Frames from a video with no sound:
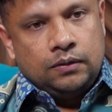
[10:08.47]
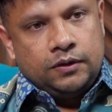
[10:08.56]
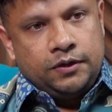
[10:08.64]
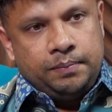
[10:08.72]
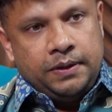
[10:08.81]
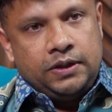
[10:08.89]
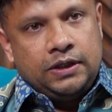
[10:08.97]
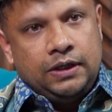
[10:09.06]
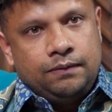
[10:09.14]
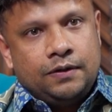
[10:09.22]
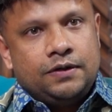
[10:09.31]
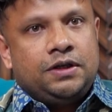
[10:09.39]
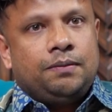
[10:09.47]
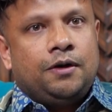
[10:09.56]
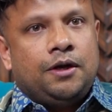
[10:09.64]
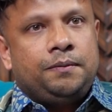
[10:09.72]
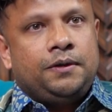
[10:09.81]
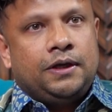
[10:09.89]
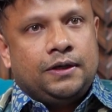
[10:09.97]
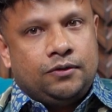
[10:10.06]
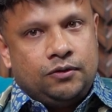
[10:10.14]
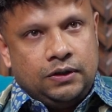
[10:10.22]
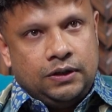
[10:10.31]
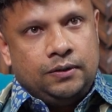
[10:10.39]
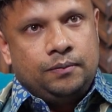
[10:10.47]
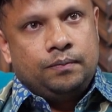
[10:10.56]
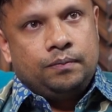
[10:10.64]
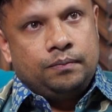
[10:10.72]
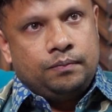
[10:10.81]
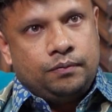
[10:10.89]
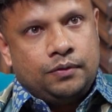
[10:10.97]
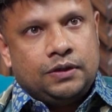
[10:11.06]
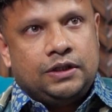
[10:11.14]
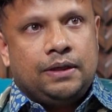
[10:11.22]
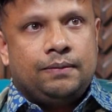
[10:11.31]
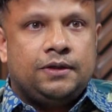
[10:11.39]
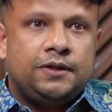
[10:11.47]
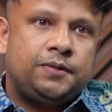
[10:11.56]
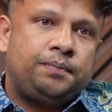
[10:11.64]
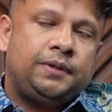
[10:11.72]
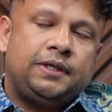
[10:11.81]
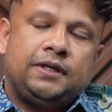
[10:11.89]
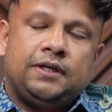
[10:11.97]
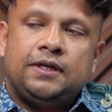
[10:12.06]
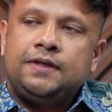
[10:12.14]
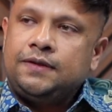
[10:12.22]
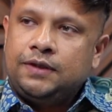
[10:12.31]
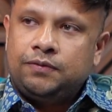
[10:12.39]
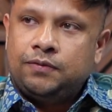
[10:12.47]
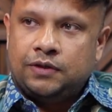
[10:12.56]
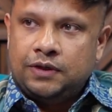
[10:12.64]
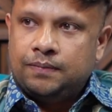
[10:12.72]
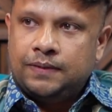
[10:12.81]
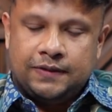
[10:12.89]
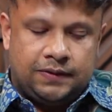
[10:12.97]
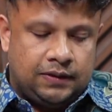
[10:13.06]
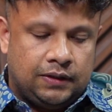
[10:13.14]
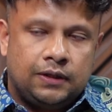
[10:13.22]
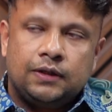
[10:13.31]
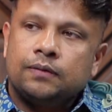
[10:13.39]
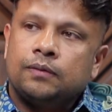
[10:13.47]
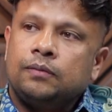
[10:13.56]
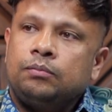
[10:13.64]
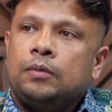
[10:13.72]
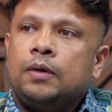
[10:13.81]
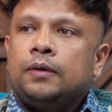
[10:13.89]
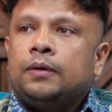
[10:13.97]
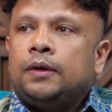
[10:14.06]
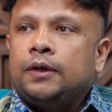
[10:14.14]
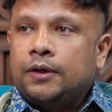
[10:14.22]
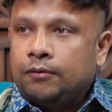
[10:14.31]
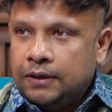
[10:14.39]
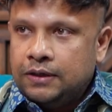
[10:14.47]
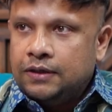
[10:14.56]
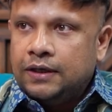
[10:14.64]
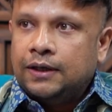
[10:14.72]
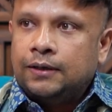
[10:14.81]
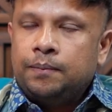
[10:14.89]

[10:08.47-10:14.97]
especially for developed country. For them, it is pretty easy for investing in Green Deal.